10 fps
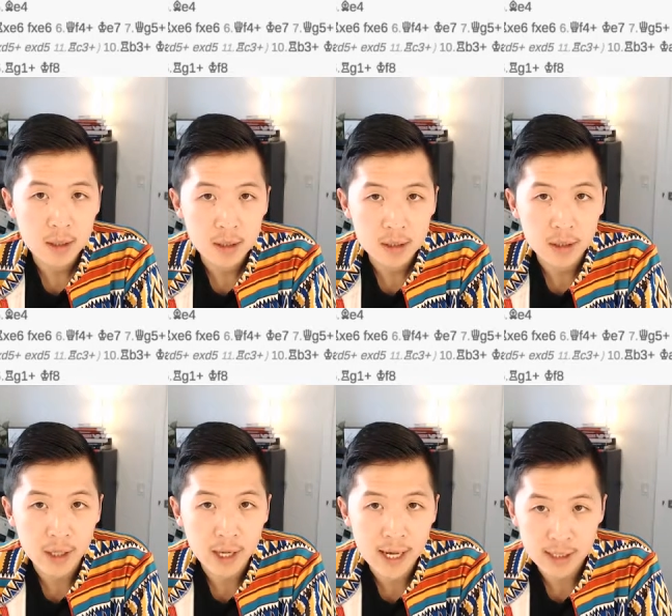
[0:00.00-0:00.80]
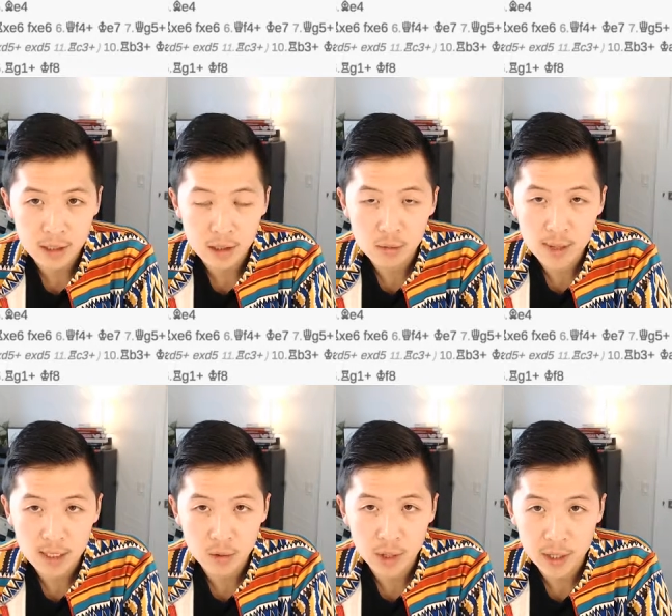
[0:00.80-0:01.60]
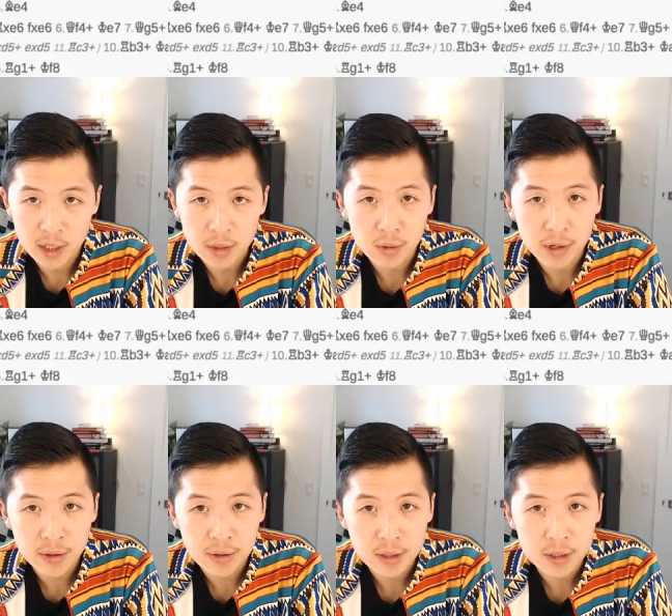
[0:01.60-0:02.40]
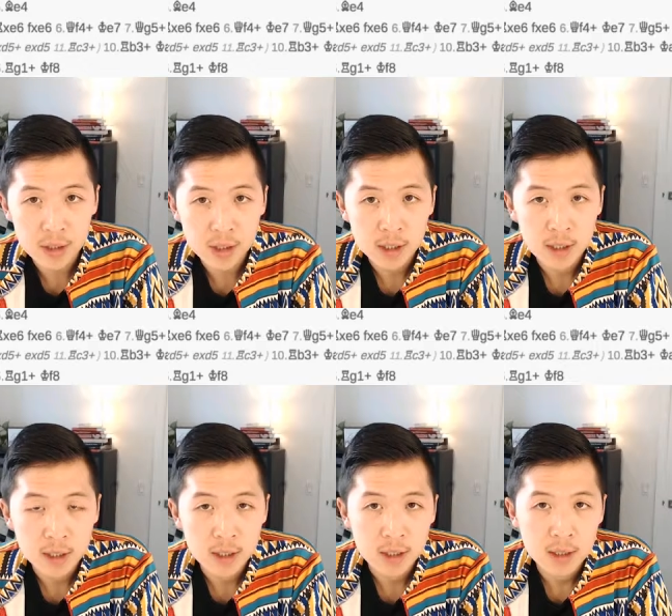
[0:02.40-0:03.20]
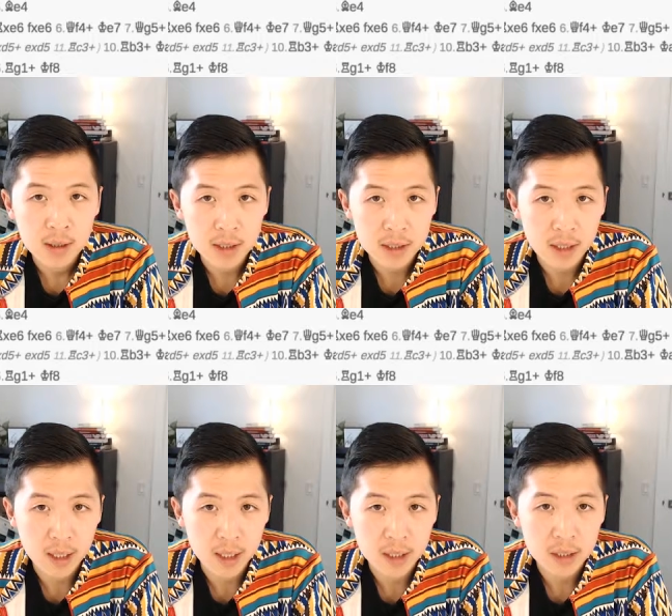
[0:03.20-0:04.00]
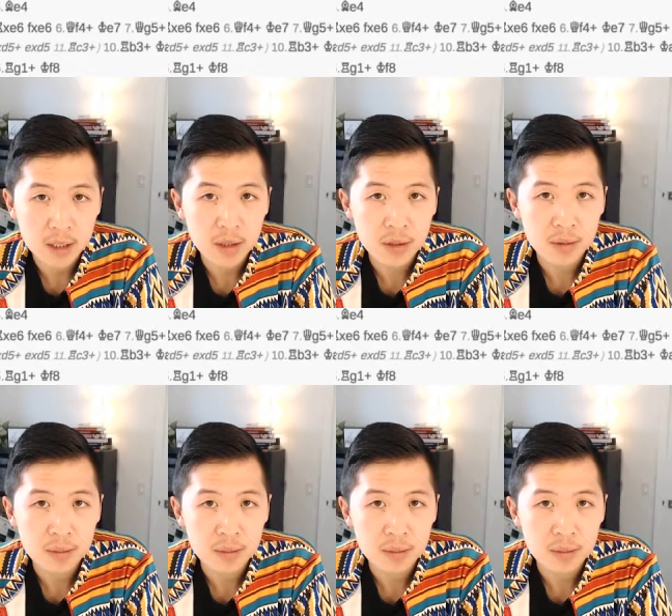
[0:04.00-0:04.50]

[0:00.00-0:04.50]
So the king has to go back to one of these squares. Let's say here.